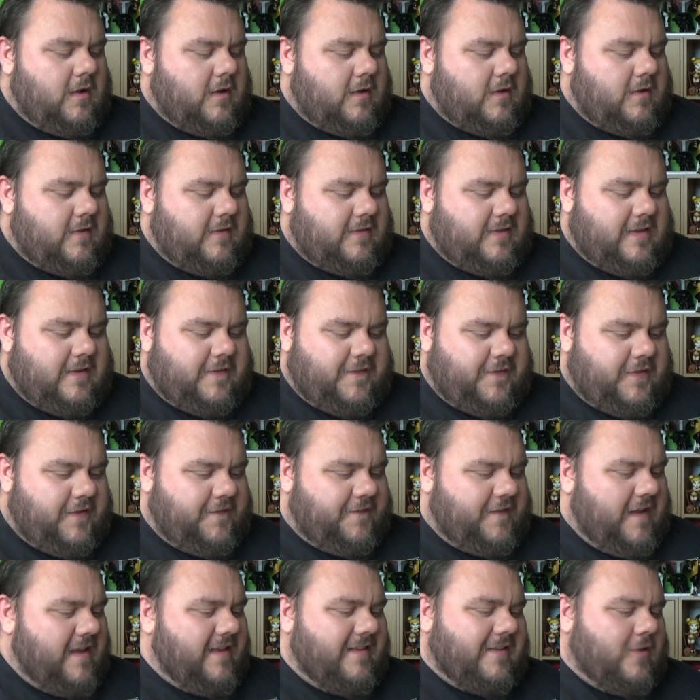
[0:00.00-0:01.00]
Because the, the
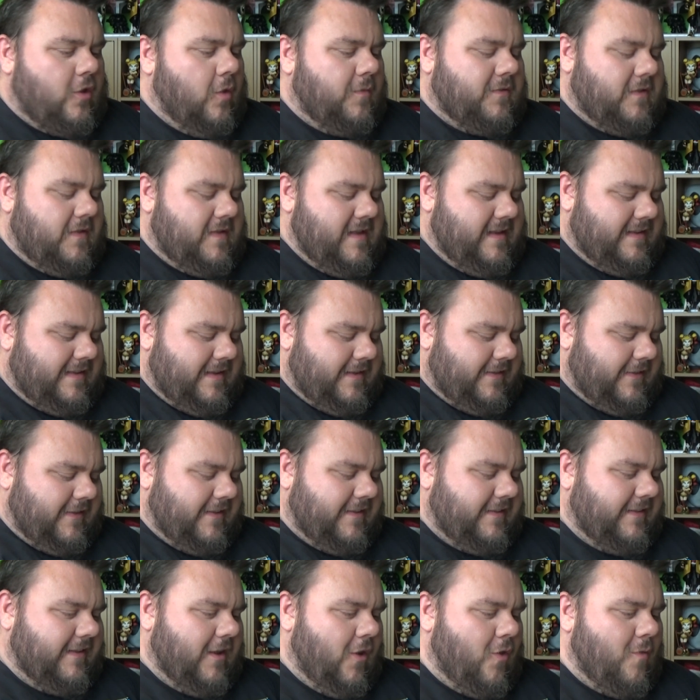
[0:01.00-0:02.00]
face sculpt on this is
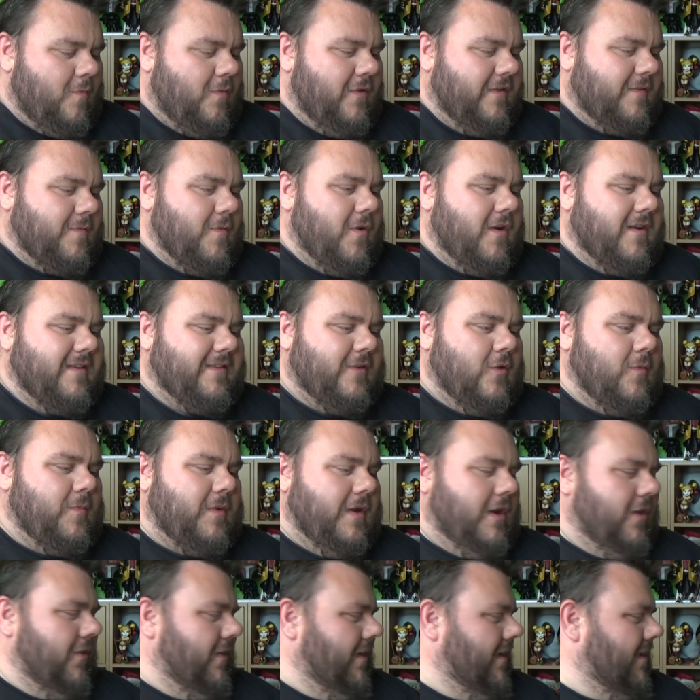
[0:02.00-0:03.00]
just so much more
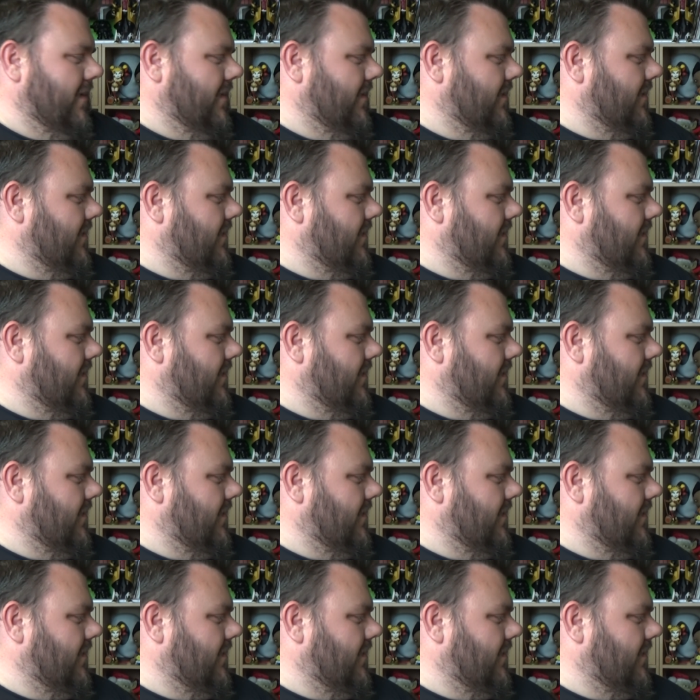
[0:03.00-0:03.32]
superior.